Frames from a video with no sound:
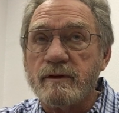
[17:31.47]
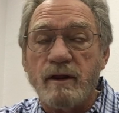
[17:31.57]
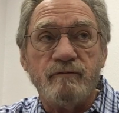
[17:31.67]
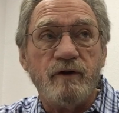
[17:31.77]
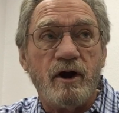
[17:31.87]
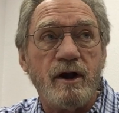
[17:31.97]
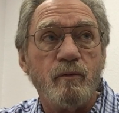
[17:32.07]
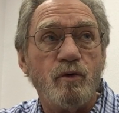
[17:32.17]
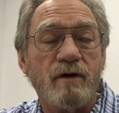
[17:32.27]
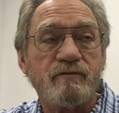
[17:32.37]
in a very
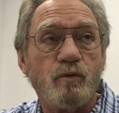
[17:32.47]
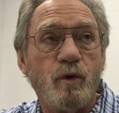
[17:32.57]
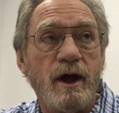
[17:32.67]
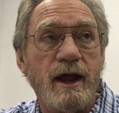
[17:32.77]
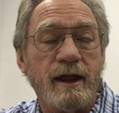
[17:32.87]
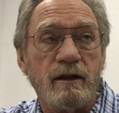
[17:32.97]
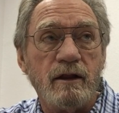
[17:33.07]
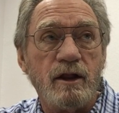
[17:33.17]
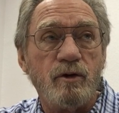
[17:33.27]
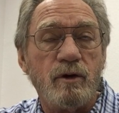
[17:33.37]
rough way and
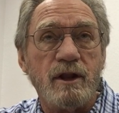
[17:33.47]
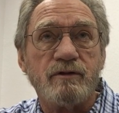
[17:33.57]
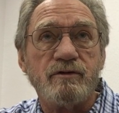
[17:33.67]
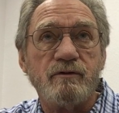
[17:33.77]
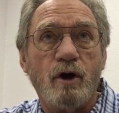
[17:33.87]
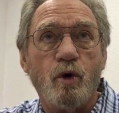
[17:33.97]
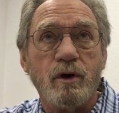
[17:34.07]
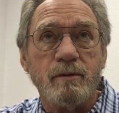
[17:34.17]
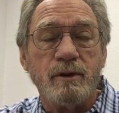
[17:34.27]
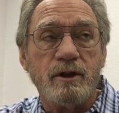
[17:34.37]
literally throw
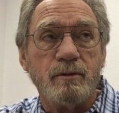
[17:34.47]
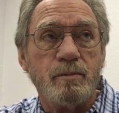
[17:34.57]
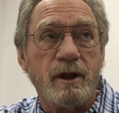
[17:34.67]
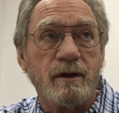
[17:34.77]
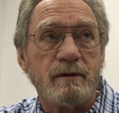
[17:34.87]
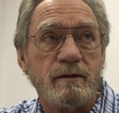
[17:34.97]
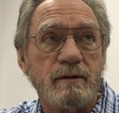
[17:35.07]
him in the pit.